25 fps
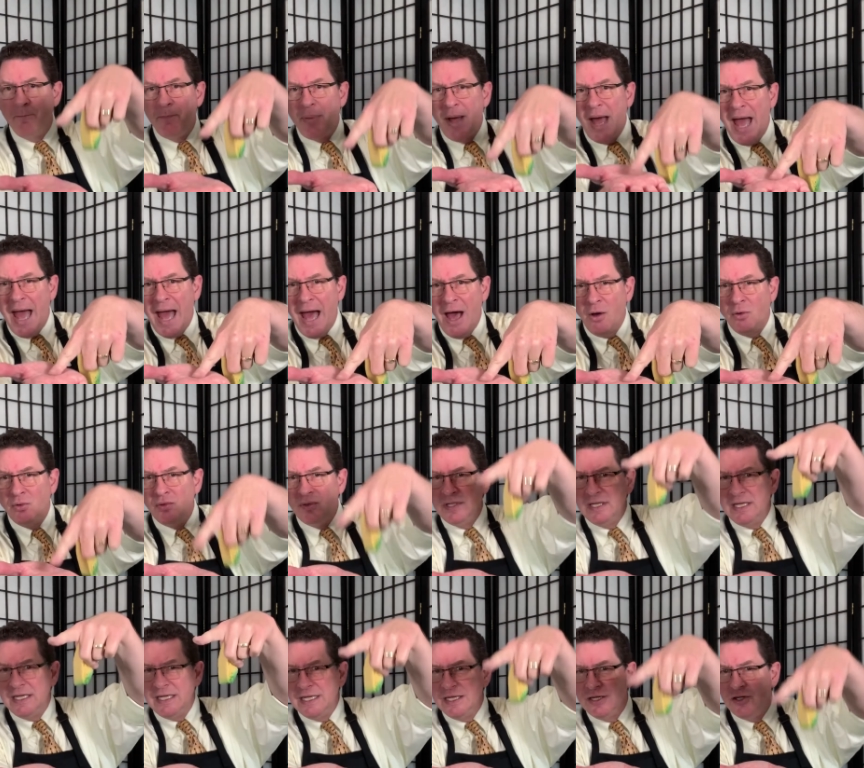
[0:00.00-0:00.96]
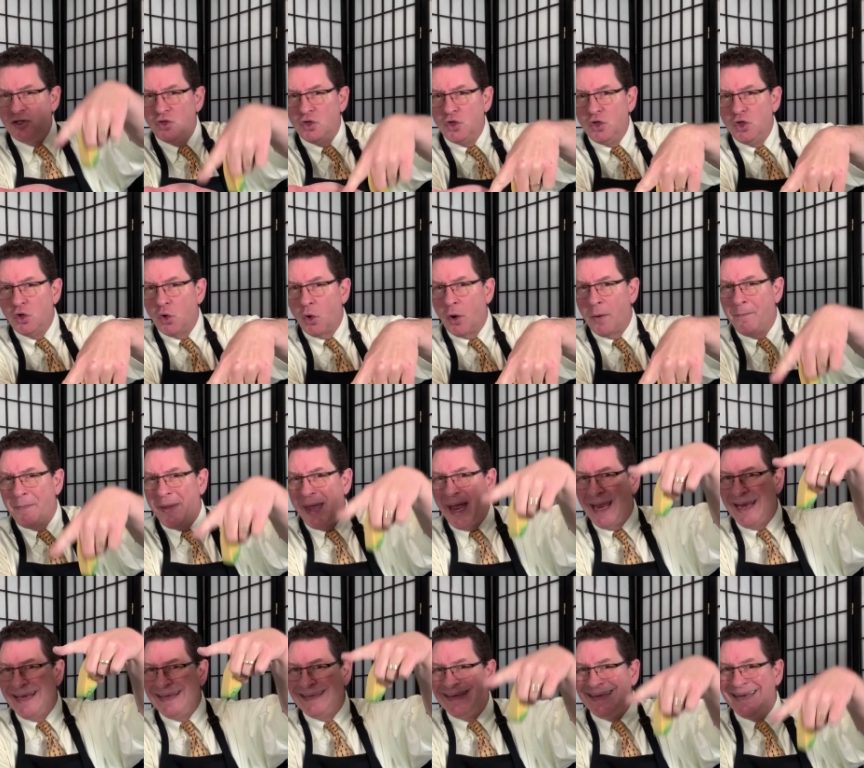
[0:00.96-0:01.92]
pounding into your
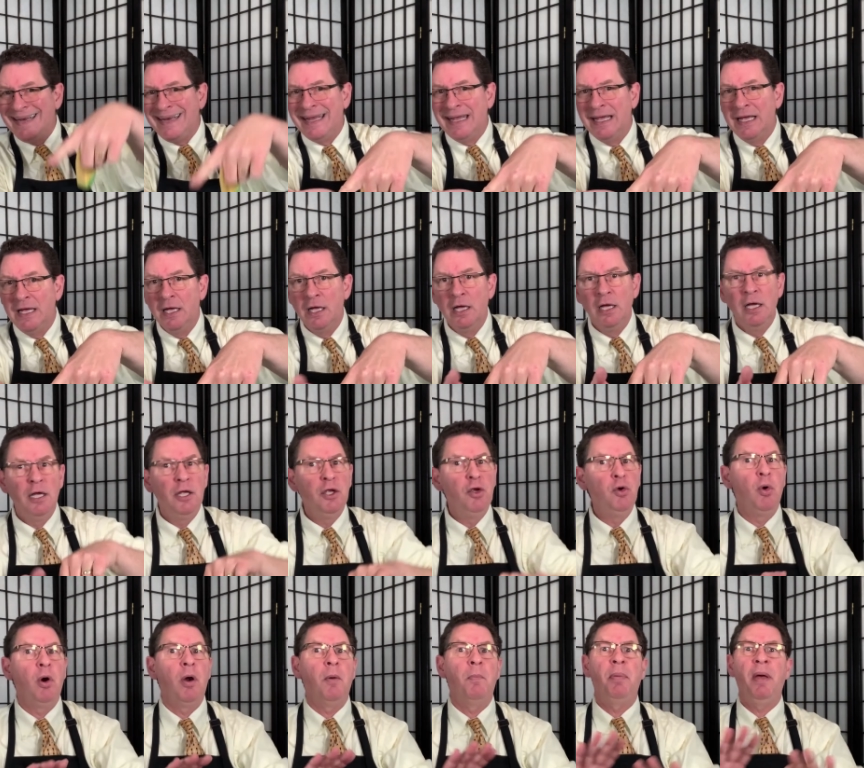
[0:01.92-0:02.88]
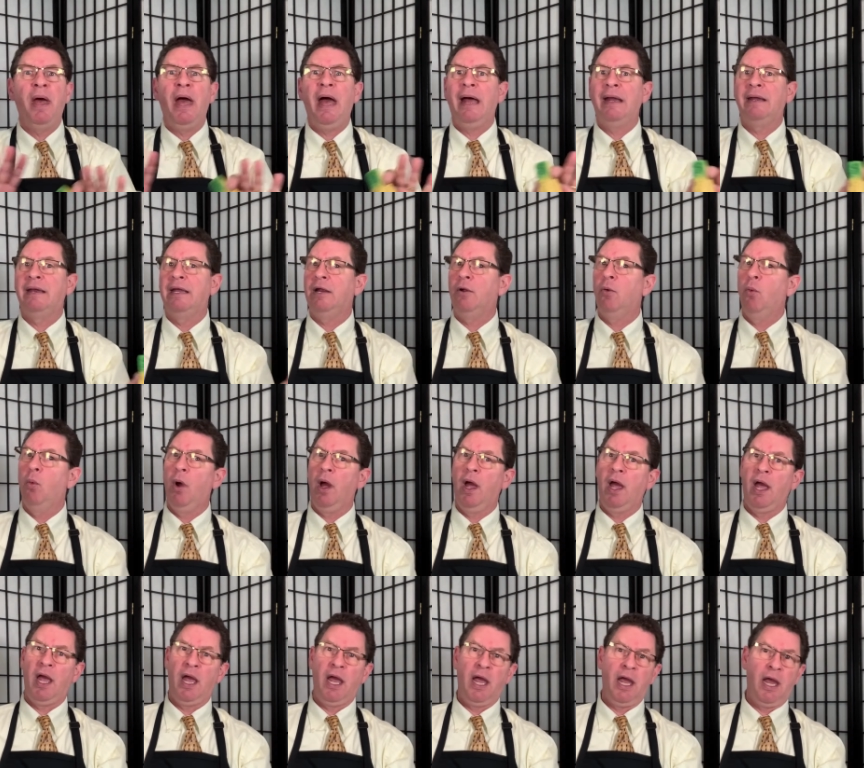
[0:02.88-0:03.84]
painting, you are patting
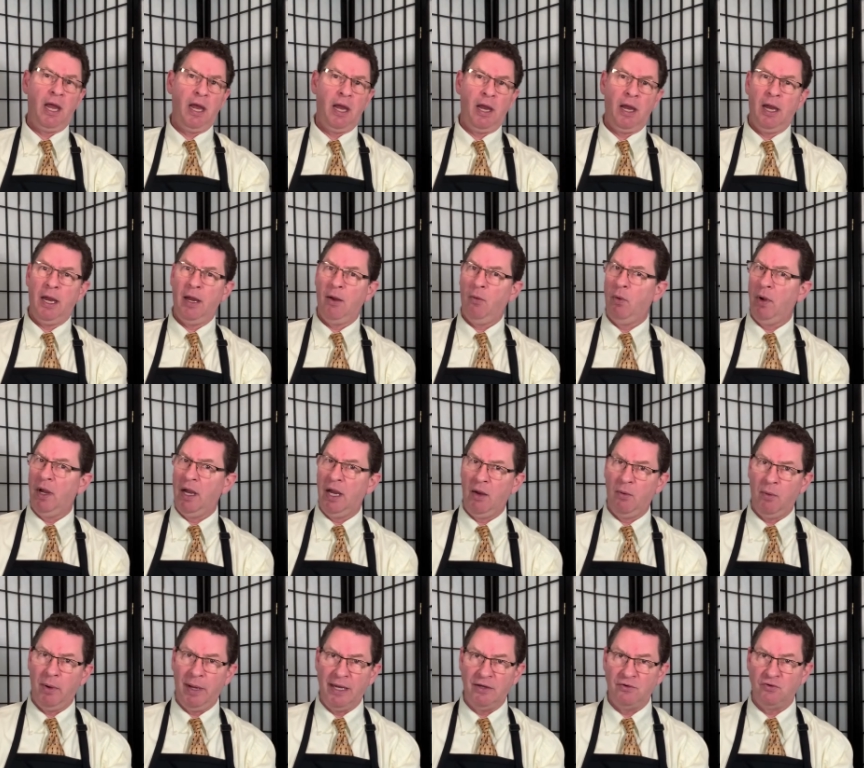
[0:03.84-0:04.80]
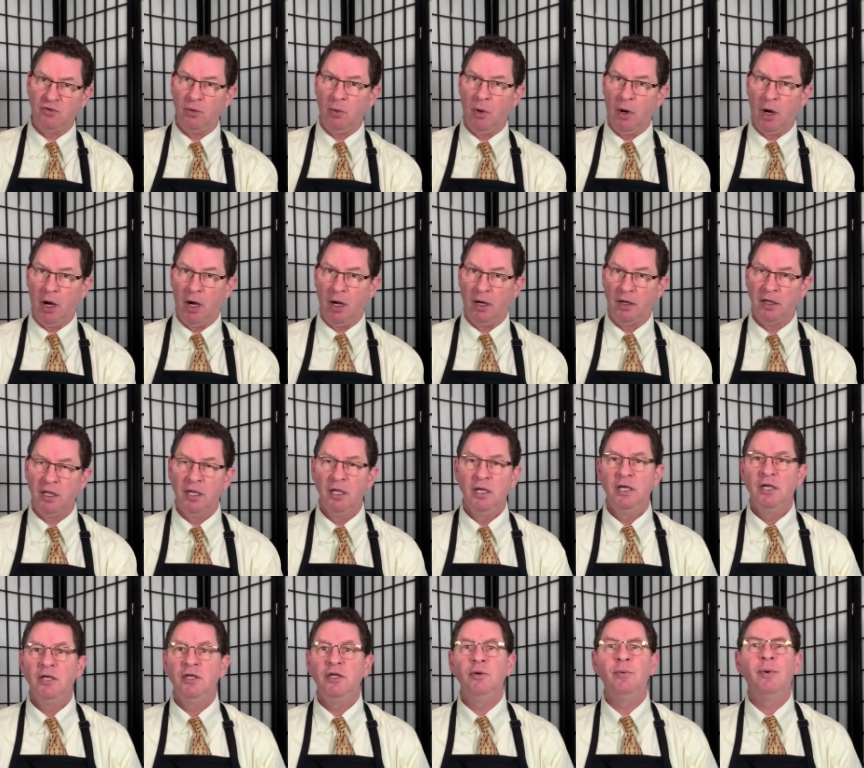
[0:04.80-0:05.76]
way too hard.
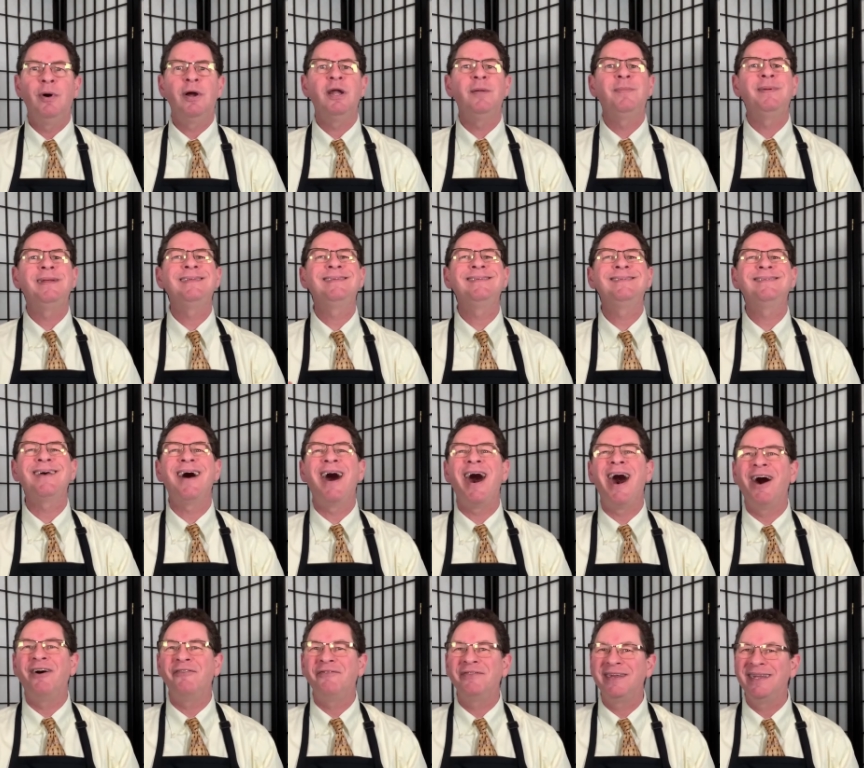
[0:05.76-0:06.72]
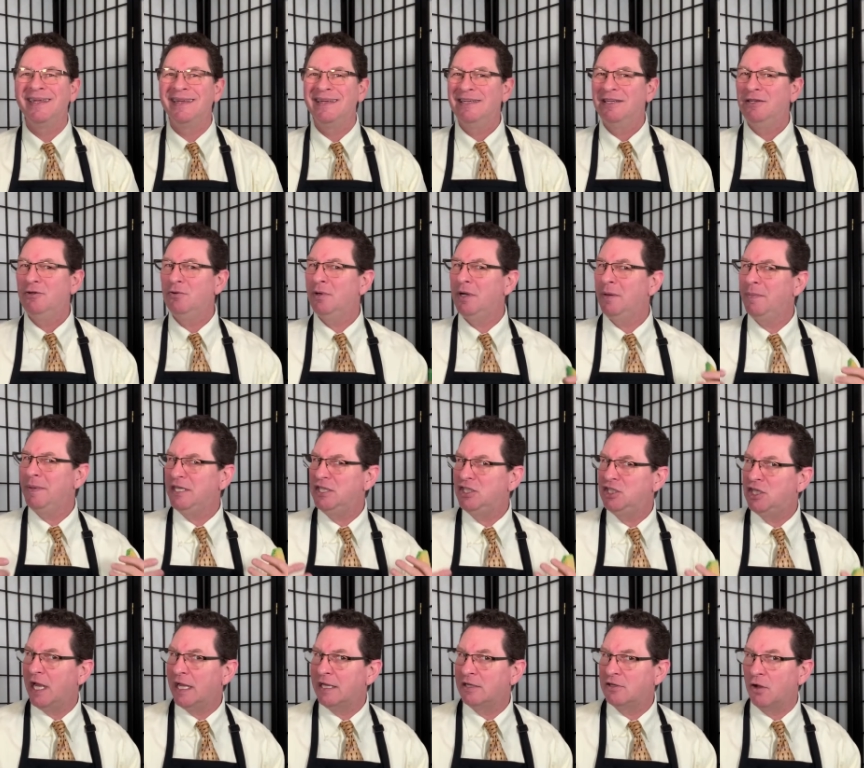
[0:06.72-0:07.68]
You want to be soft. You want to be
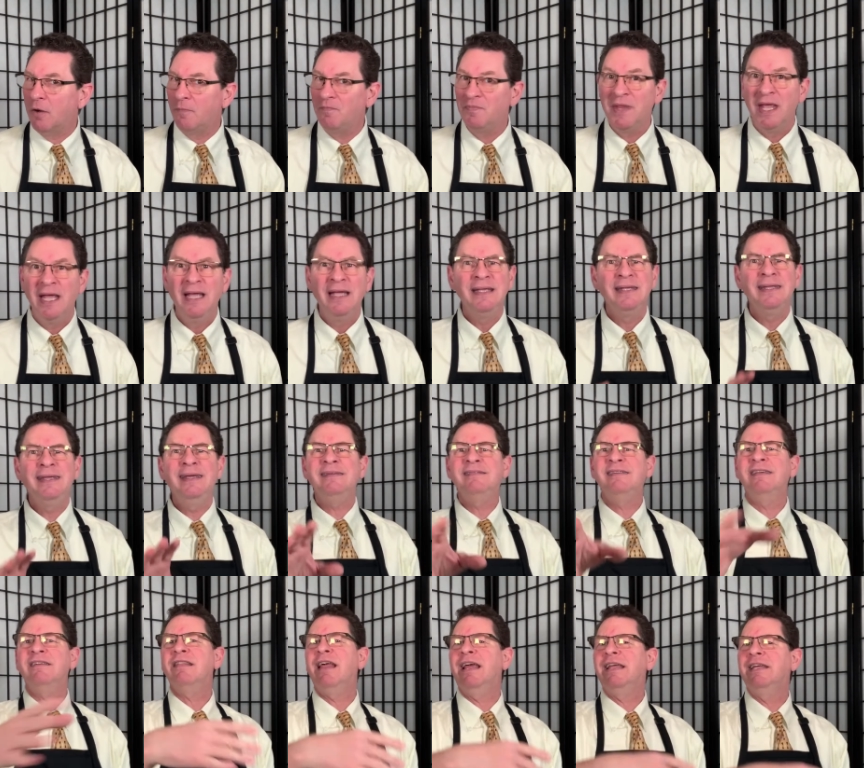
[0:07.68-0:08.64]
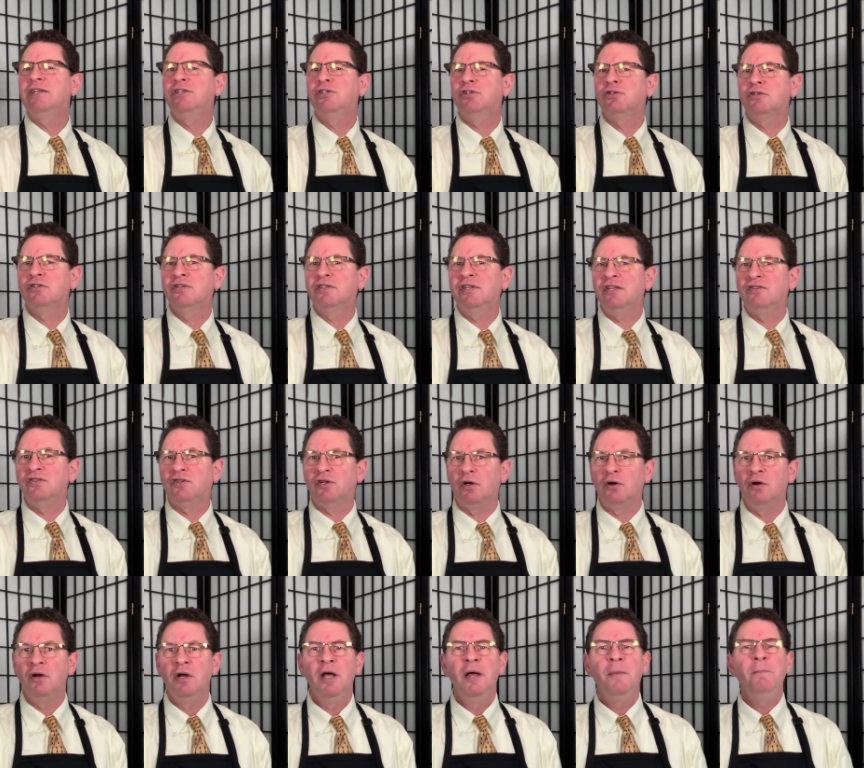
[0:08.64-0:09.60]
gentle. Kiss it like it's your
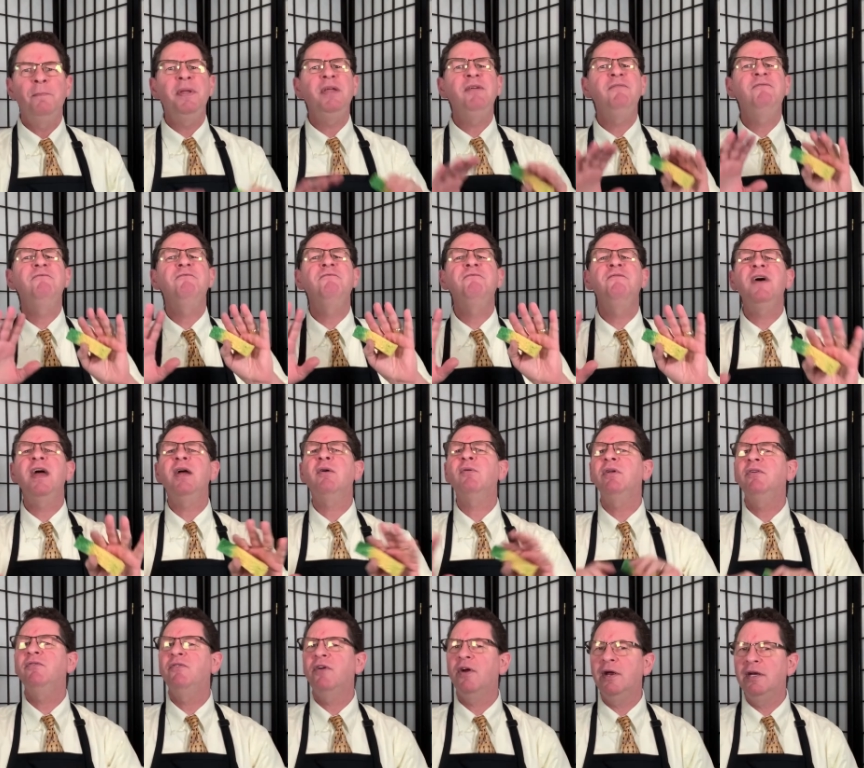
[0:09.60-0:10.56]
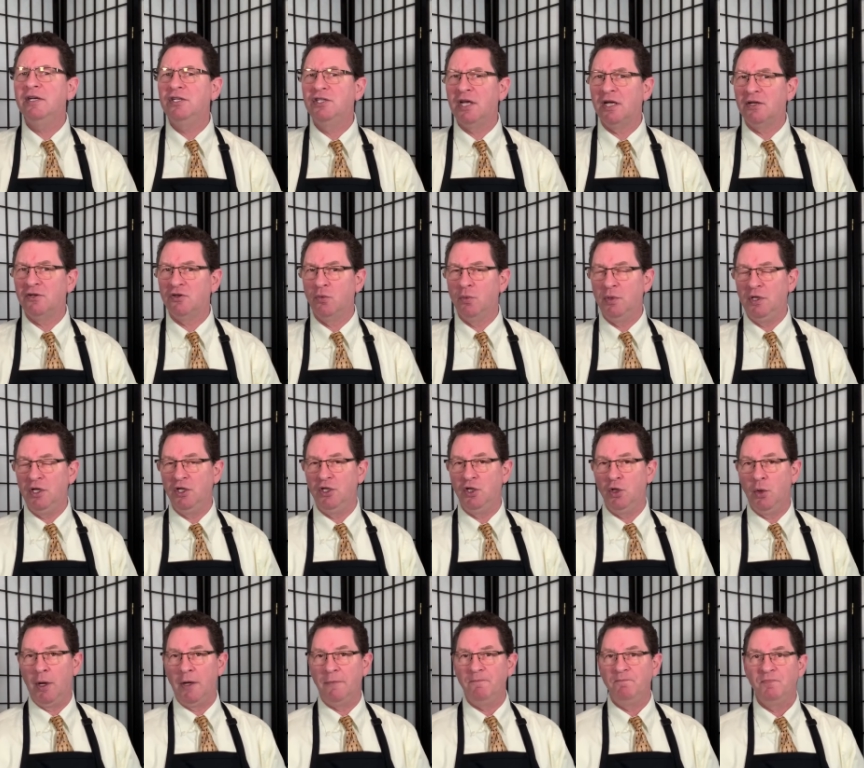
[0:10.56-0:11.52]
sister. Be very gentle when you
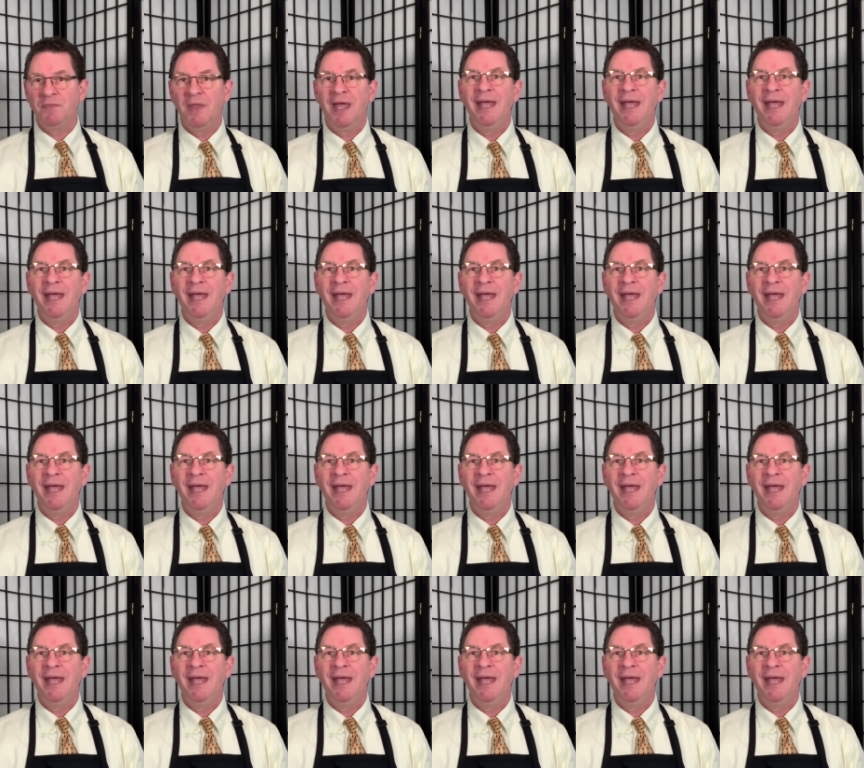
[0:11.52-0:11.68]
do it.